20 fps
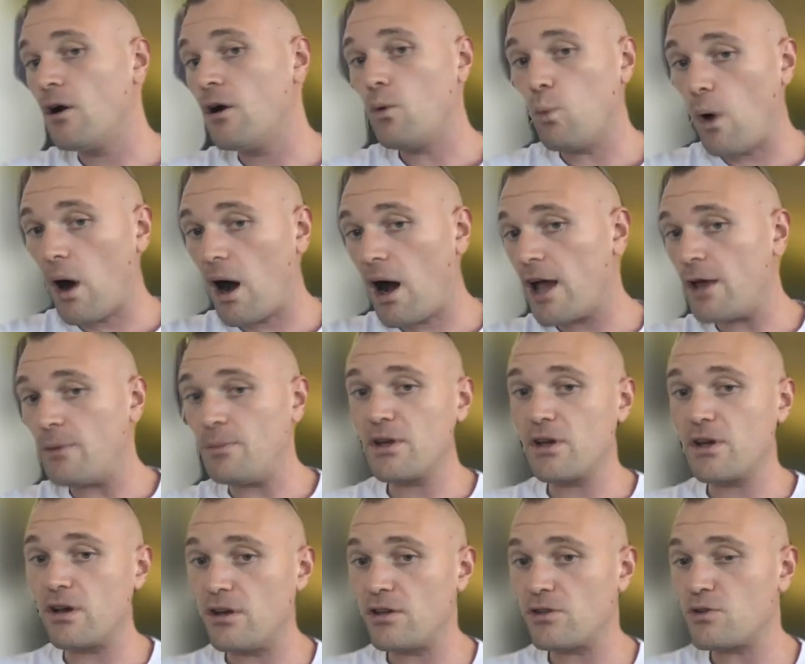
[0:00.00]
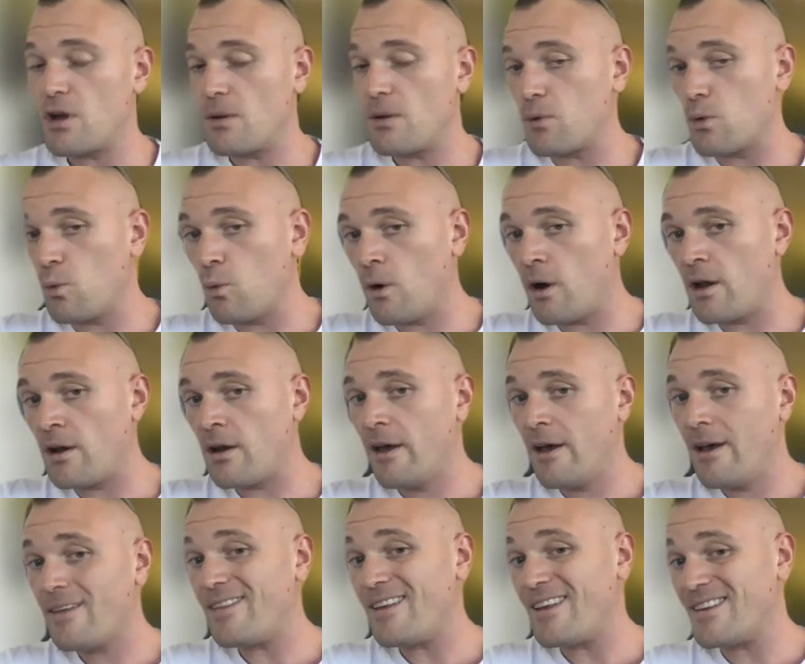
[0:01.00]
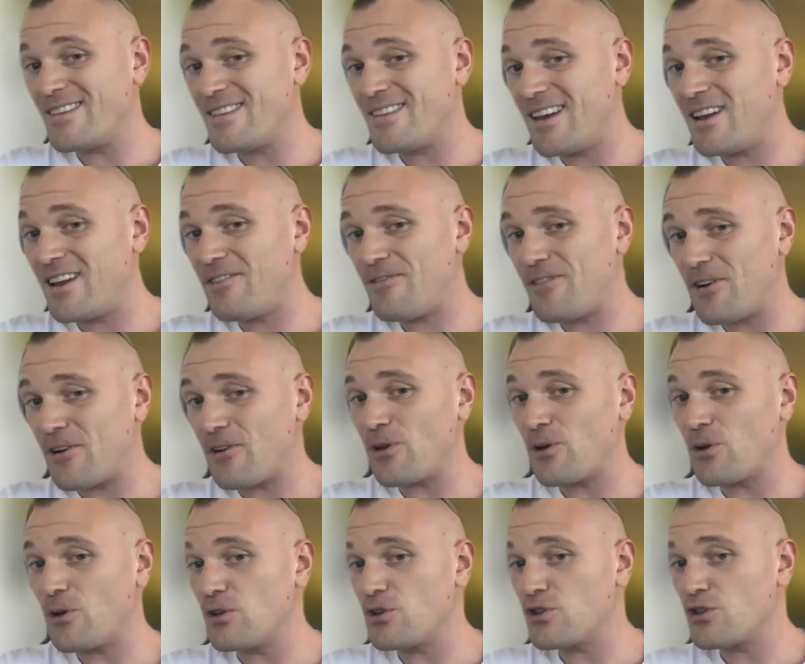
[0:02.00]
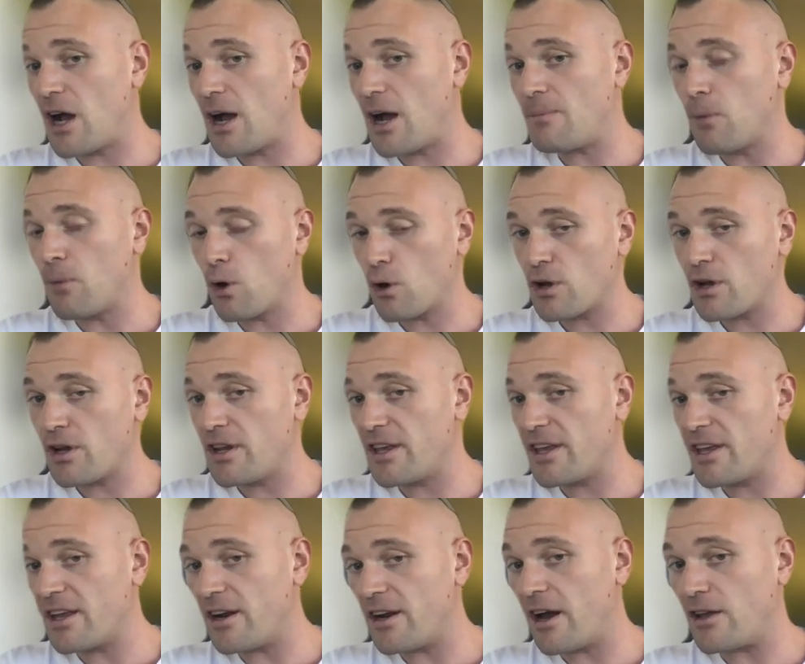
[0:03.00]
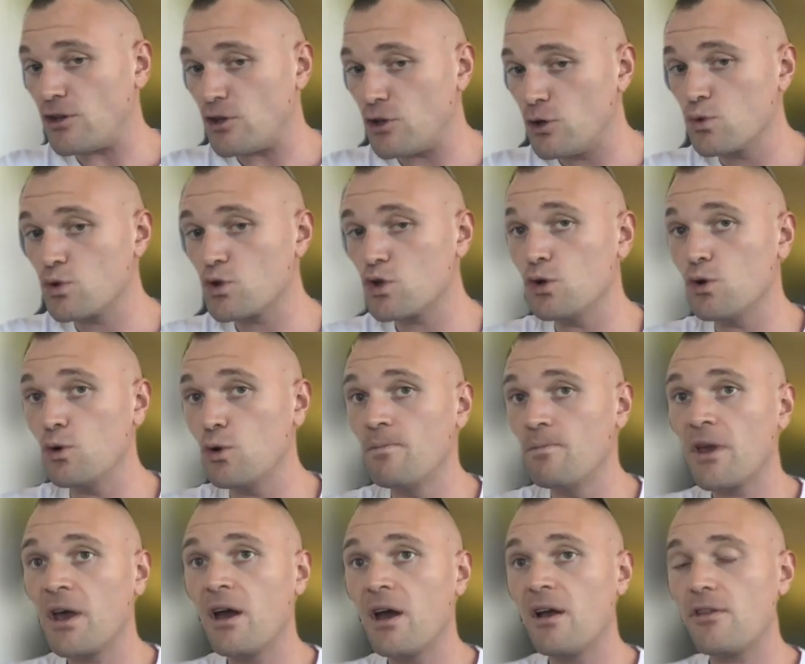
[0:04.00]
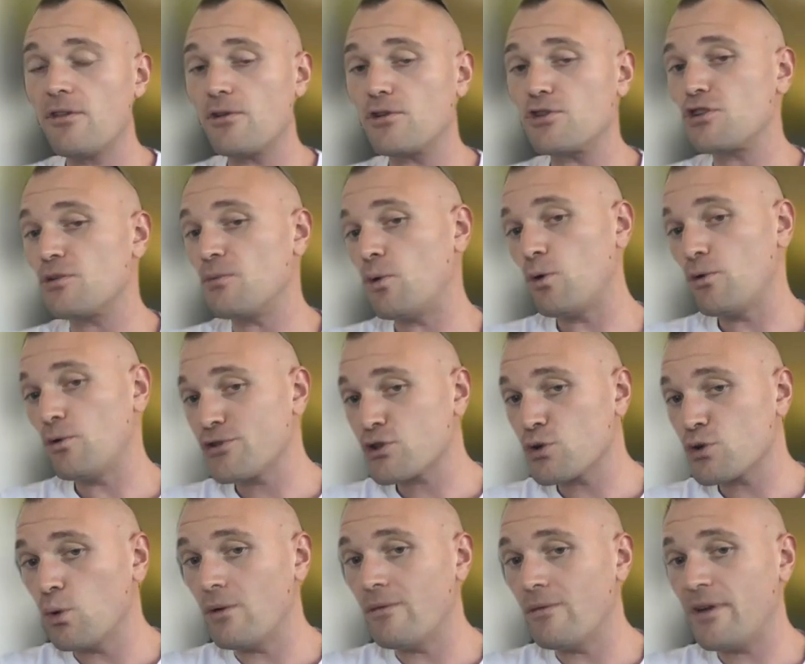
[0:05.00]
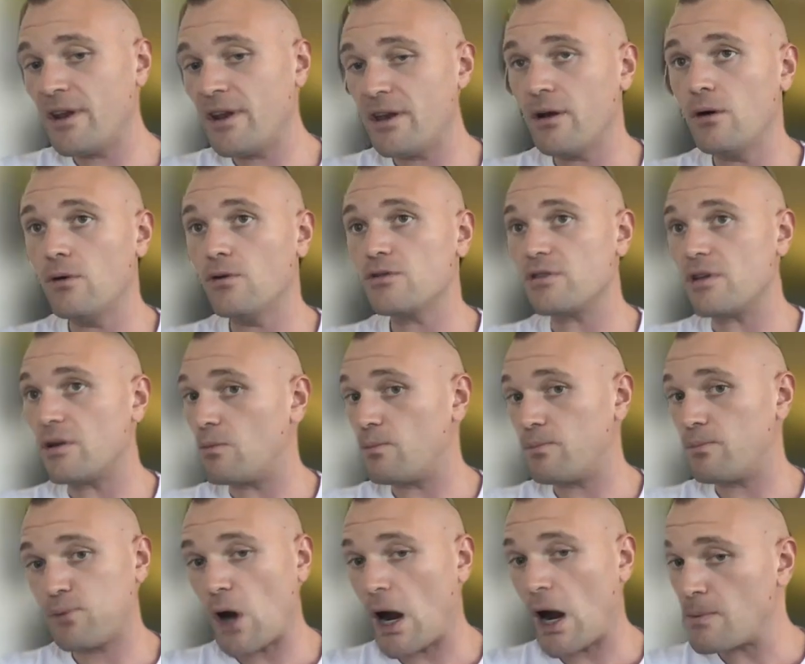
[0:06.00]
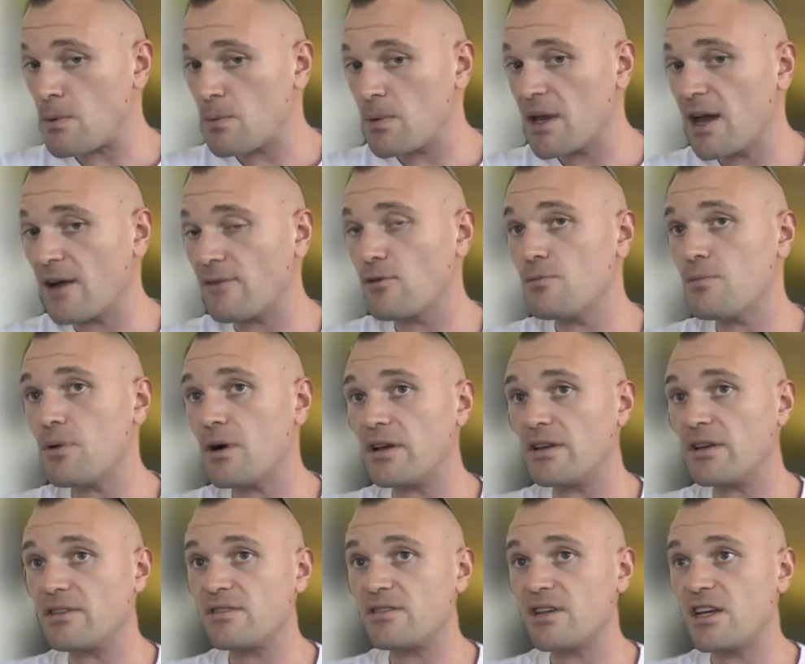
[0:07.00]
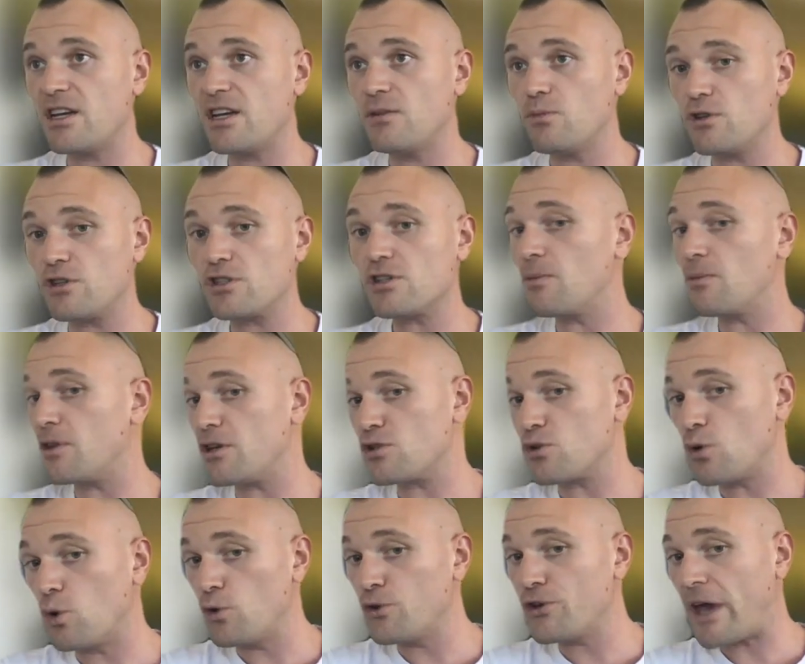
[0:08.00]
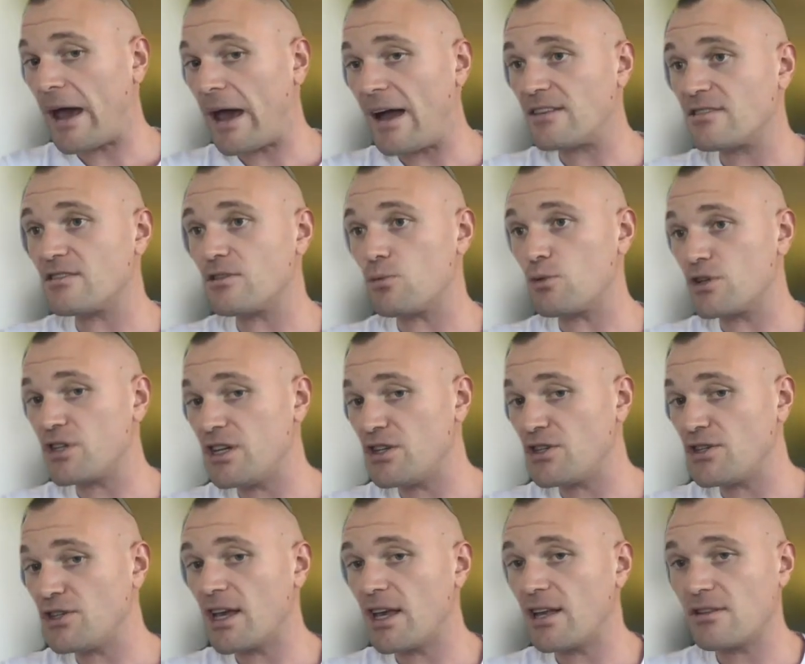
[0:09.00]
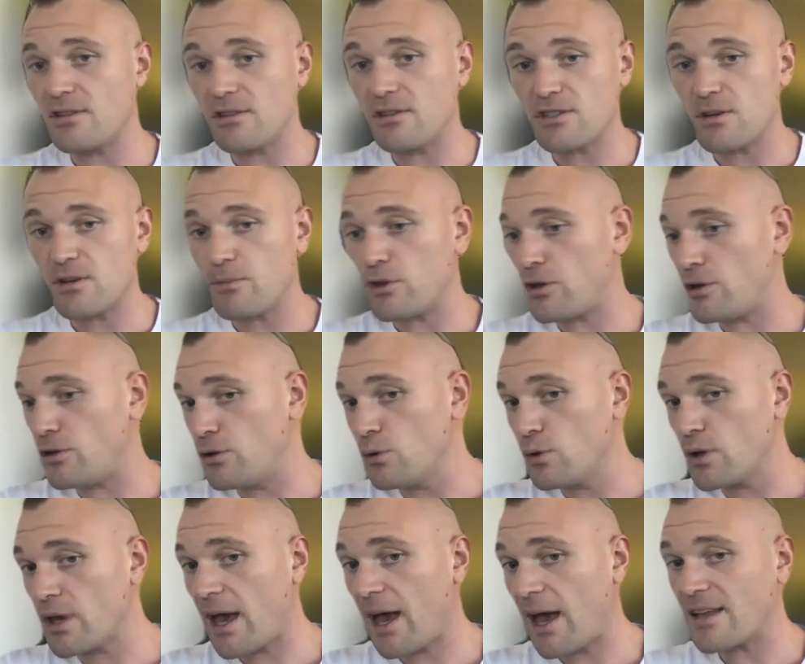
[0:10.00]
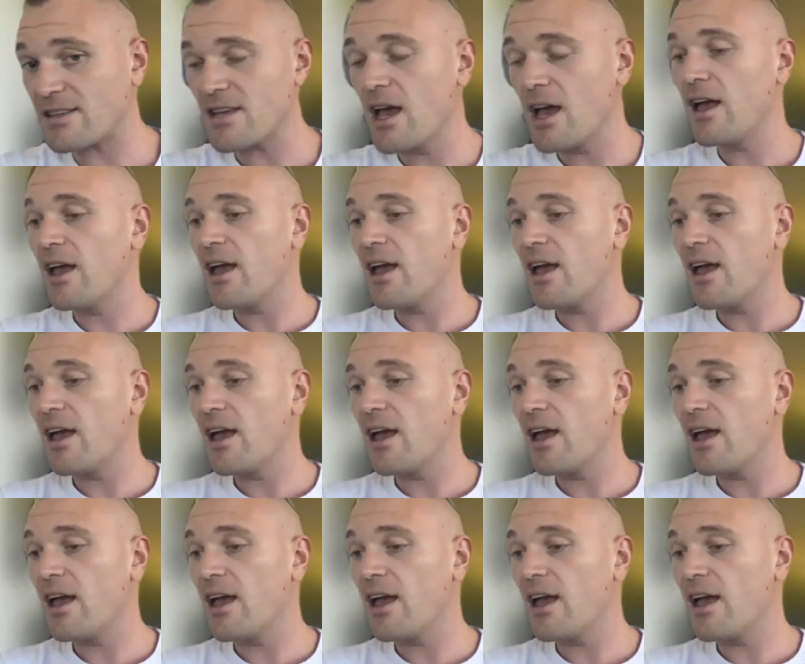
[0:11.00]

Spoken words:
Why? Because number one, they did a fairly good job marketing it on YouTube. There's some old school videos that probably everybody's seen with some of these old cats that were teaching it to some of the new cats.